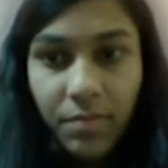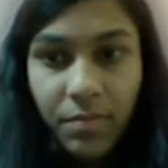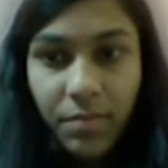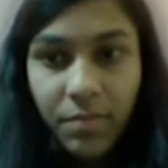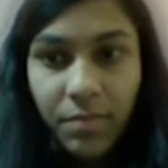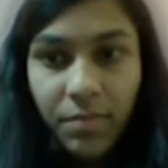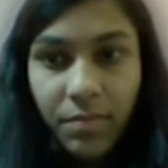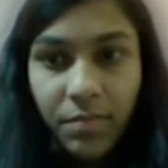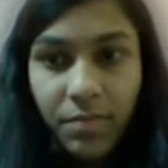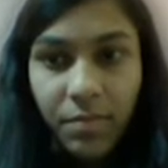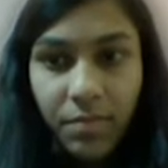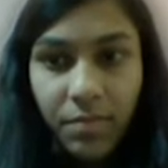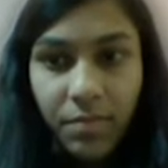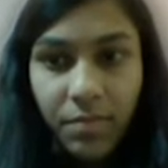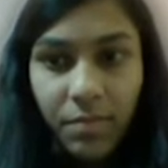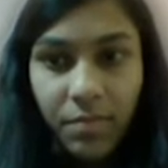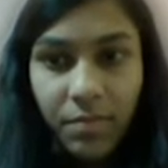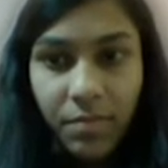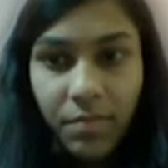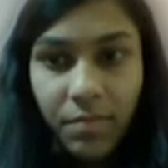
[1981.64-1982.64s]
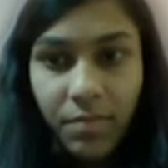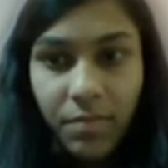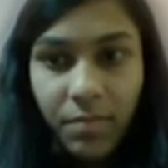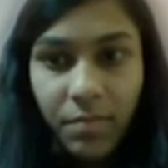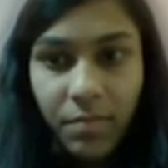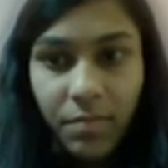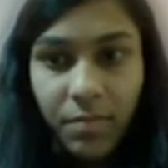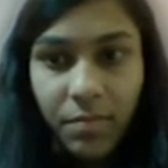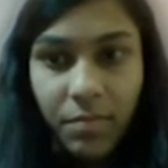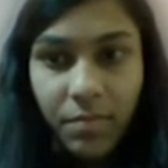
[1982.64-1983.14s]

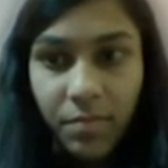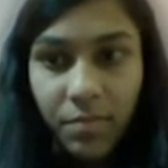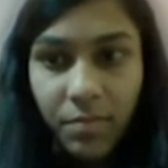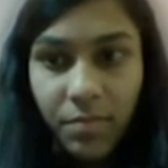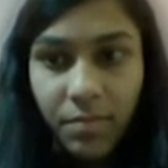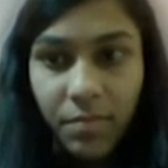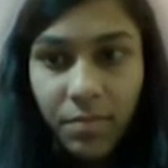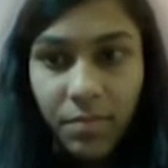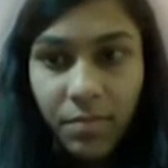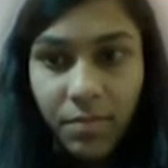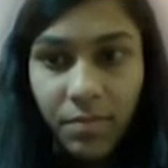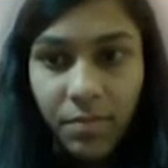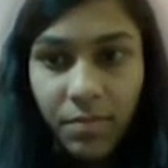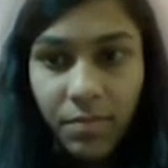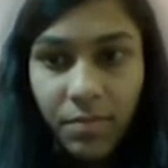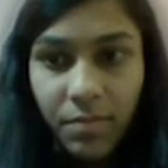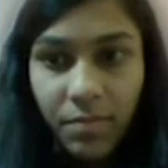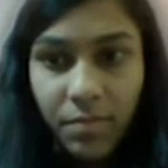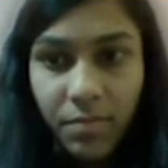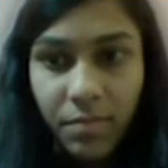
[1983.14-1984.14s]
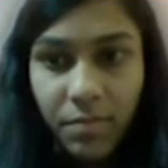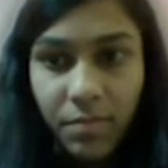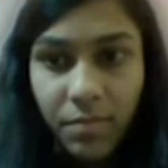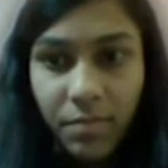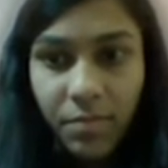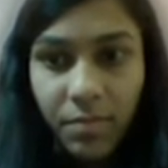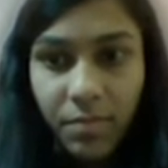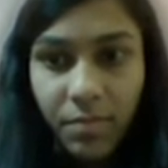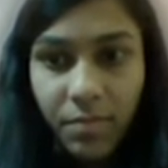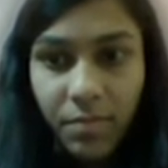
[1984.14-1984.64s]

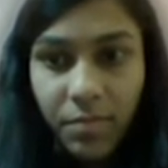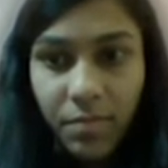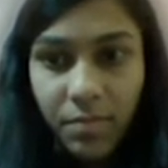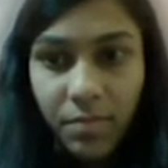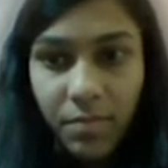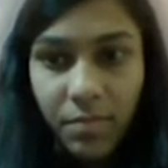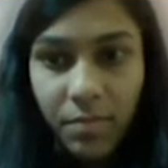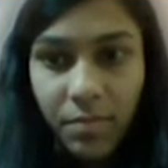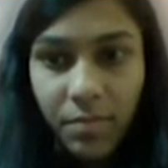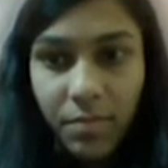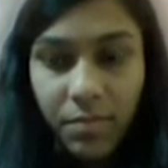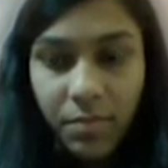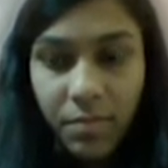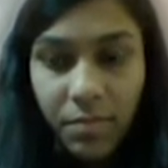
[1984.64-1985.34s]
(not speaking)